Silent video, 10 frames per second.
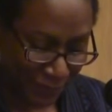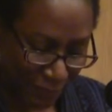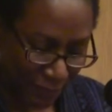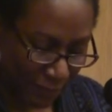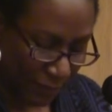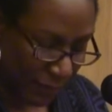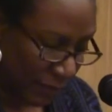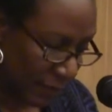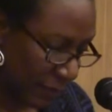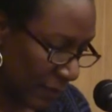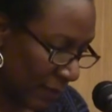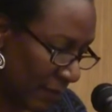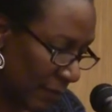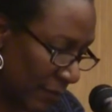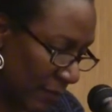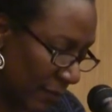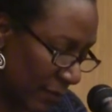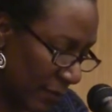No one is speaking in this clip.